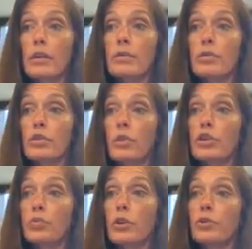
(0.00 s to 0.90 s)
So I
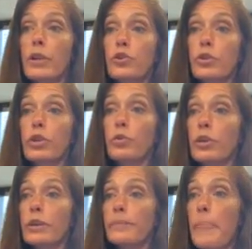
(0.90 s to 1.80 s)
just want you to make sure that you
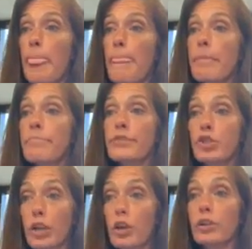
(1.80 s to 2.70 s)

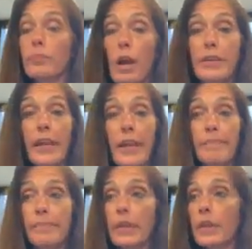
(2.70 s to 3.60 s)
check on your mom and dad,
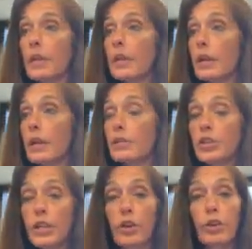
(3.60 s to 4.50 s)

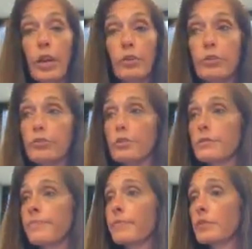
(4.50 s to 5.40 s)
check on your elders,
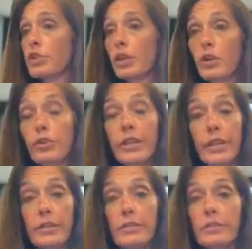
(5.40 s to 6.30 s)
check on your
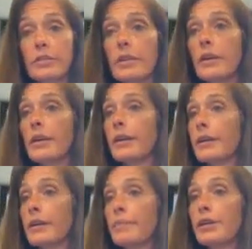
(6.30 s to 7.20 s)
kids,
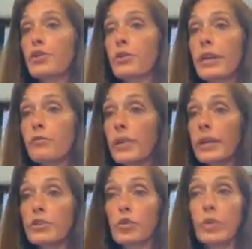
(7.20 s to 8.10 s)
make sure that everybody
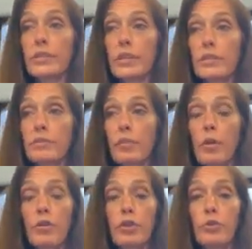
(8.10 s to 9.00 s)
gets a recess from all
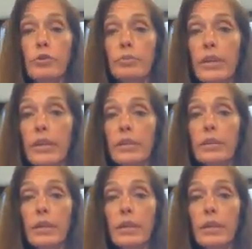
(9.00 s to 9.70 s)
the news and media.